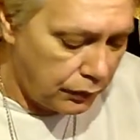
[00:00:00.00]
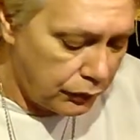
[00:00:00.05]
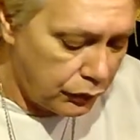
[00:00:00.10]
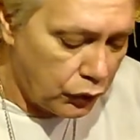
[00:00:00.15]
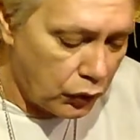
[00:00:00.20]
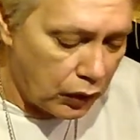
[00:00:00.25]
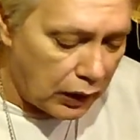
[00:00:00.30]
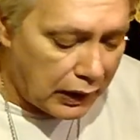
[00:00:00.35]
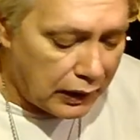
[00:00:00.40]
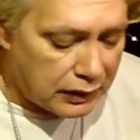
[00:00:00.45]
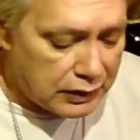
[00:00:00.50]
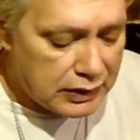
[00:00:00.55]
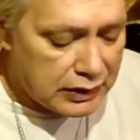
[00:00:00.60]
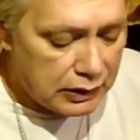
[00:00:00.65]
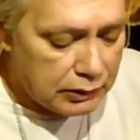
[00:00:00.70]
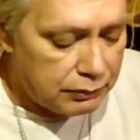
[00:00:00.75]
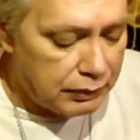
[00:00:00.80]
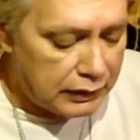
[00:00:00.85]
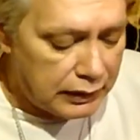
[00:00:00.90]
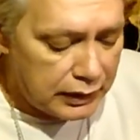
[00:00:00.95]
your
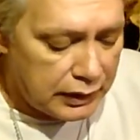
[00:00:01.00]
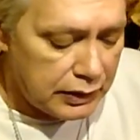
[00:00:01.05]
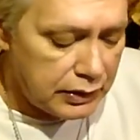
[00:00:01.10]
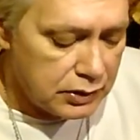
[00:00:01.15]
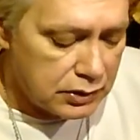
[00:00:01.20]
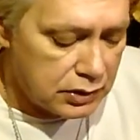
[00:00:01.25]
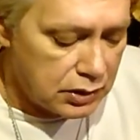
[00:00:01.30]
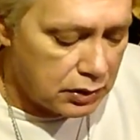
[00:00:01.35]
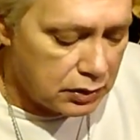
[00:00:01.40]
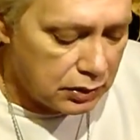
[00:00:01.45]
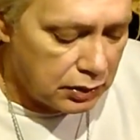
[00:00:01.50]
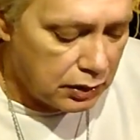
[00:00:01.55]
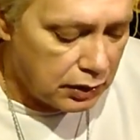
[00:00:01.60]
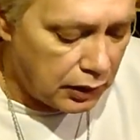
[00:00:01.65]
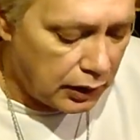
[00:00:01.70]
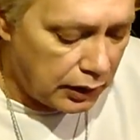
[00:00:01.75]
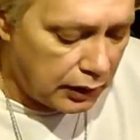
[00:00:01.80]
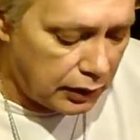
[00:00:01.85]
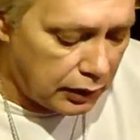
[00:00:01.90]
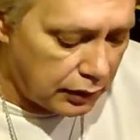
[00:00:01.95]
activities,
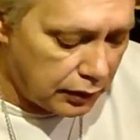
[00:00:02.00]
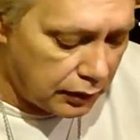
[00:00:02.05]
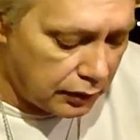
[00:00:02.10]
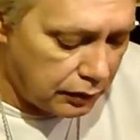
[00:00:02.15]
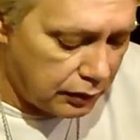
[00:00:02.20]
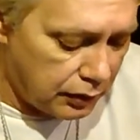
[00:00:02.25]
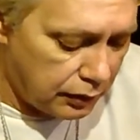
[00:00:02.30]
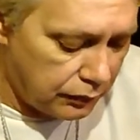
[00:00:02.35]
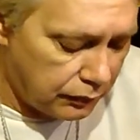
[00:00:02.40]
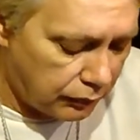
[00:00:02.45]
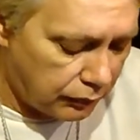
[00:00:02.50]
and